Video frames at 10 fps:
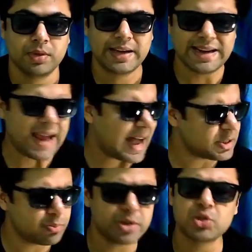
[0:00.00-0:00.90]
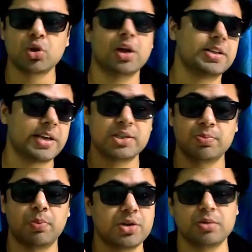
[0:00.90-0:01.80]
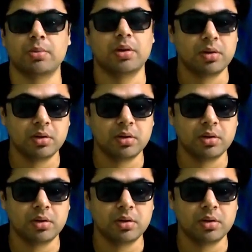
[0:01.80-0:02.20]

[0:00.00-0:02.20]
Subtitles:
Get as much knowledge as possible.